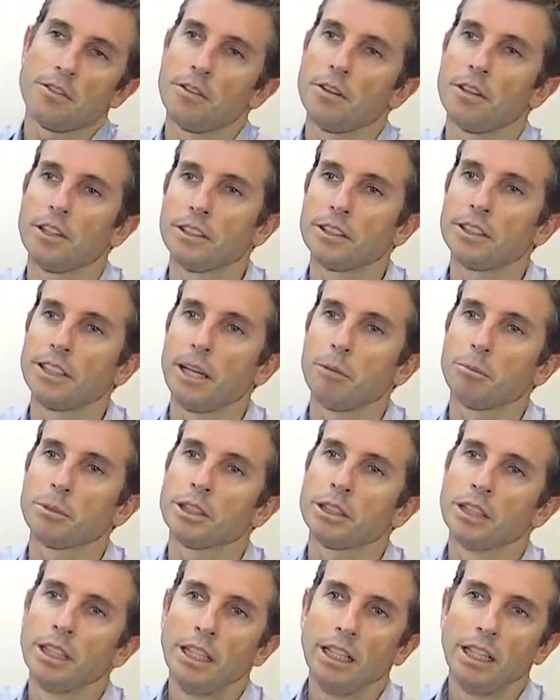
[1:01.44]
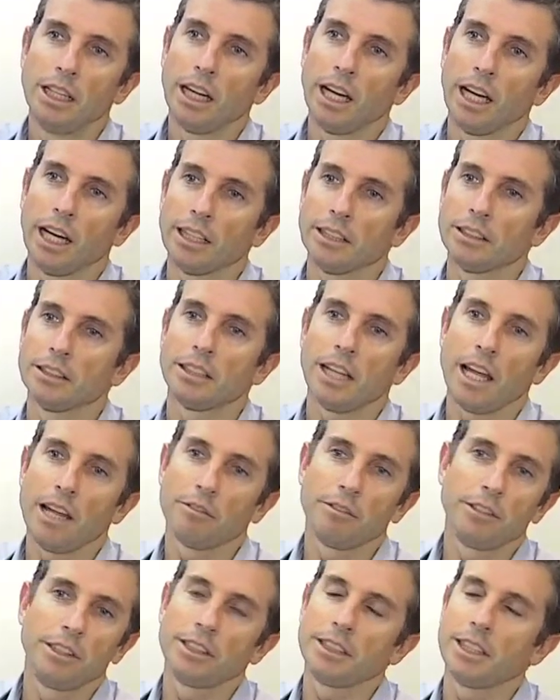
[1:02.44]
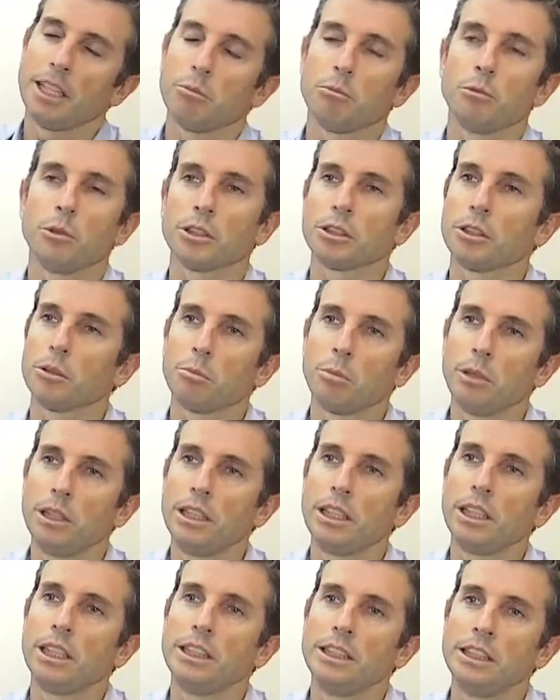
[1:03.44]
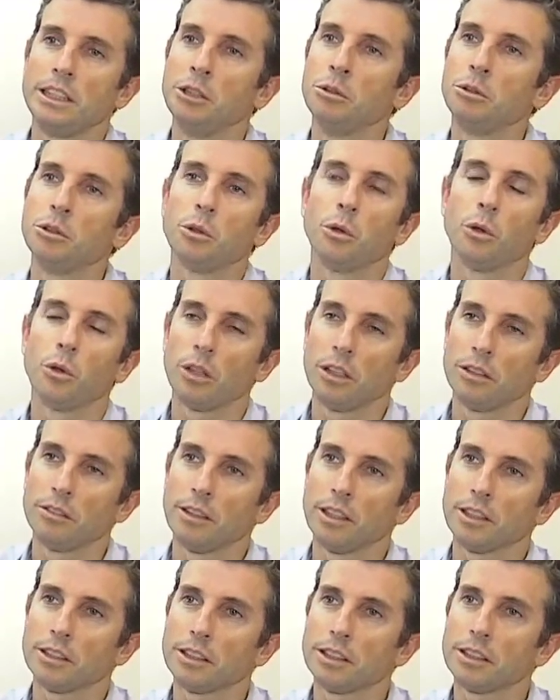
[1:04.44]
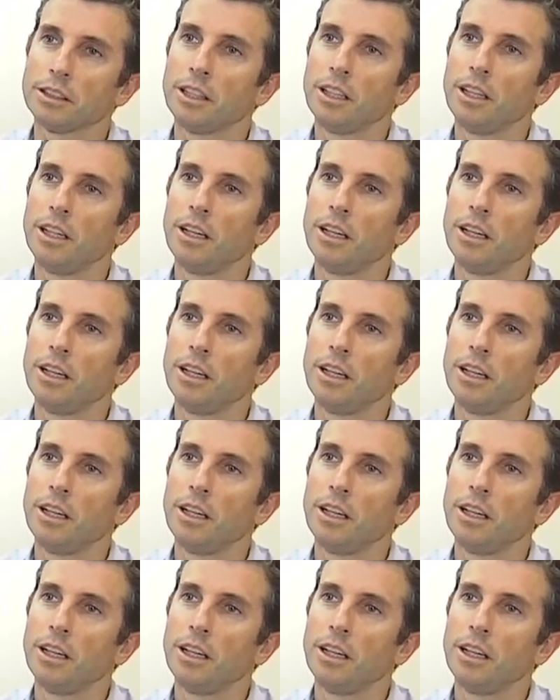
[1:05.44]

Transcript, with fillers: it through the steps, and every step was completely new to all of us.